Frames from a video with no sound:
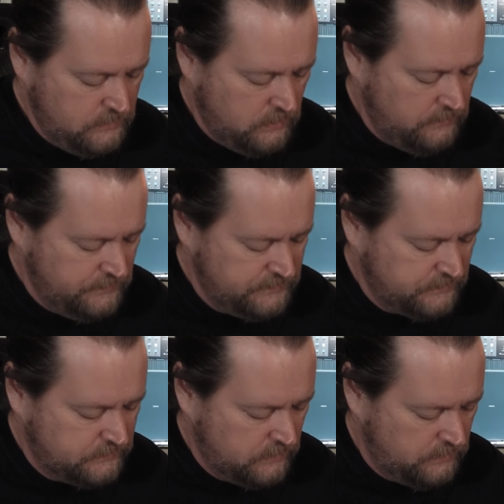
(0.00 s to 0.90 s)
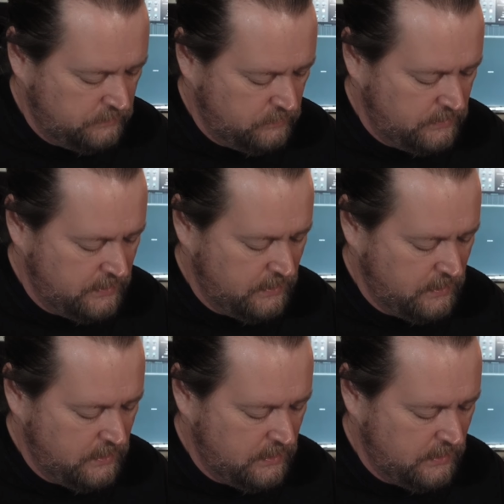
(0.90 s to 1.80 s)
on this guitar anyway,
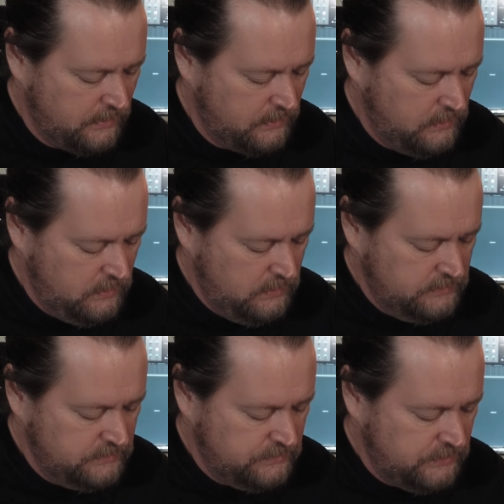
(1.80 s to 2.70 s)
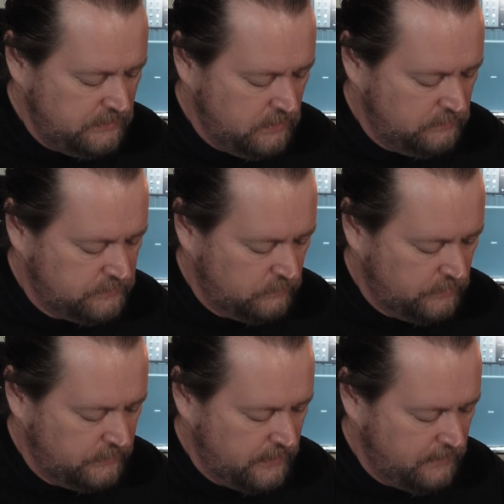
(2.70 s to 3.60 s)
that high D note to
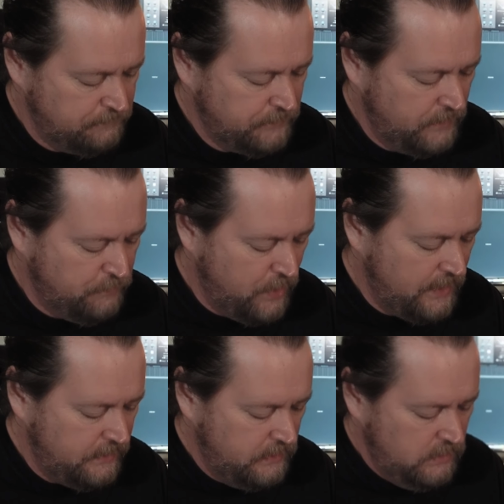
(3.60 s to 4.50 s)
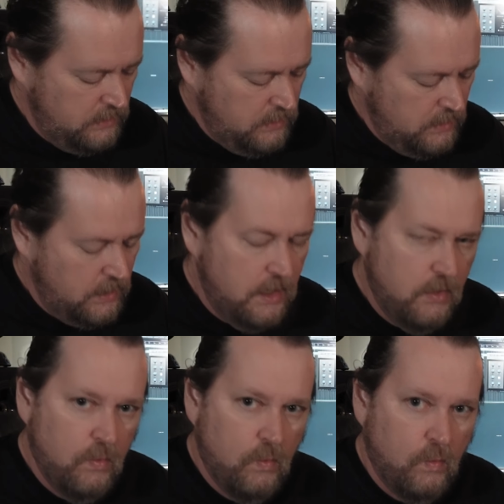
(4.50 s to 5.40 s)
ring out. But
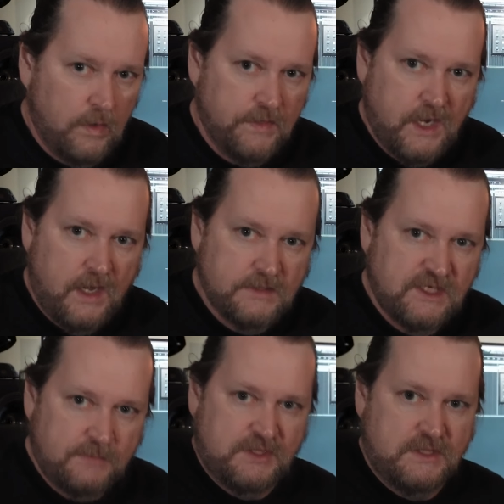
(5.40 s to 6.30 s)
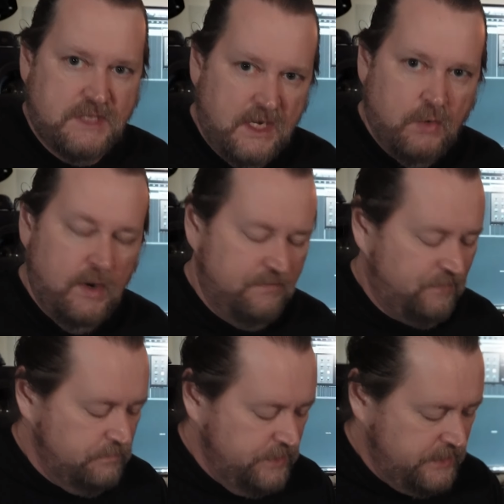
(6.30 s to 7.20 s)
one of the concepts to take away
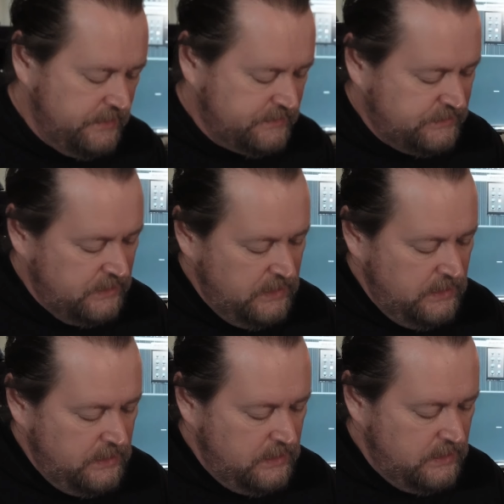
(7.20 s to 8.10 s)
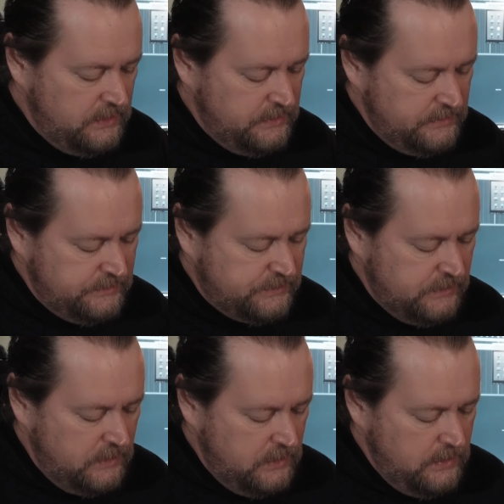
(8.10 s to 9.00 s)
from this
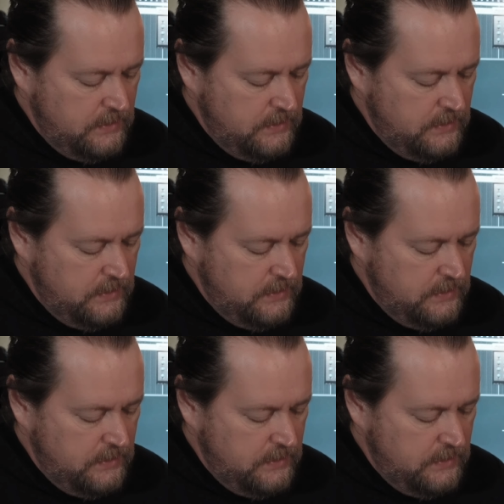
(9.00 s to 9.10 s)
is